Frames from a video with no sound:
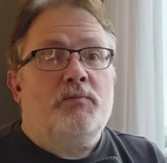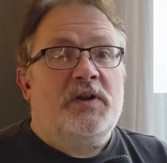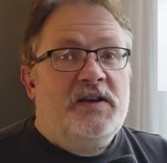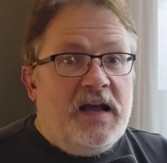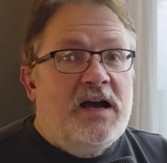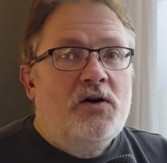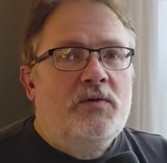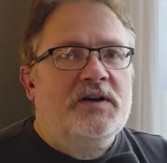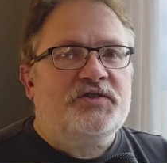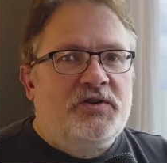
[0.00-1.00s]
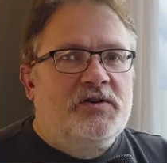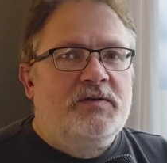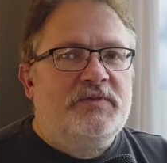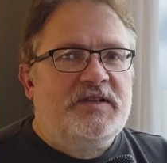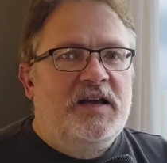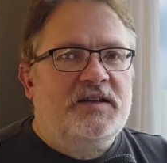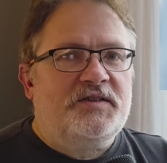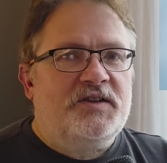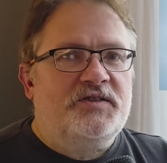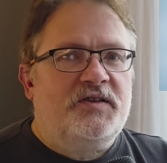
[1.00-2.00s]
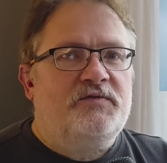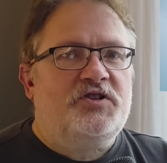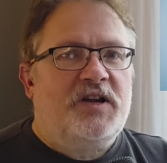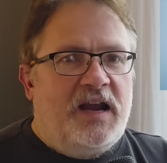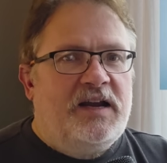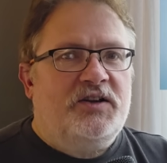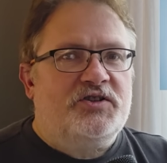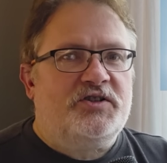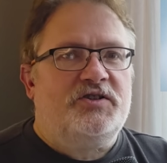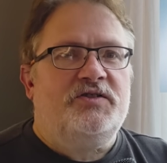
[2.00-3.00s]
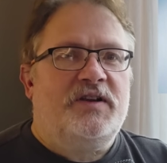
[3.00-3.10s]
But now circumstances have changed.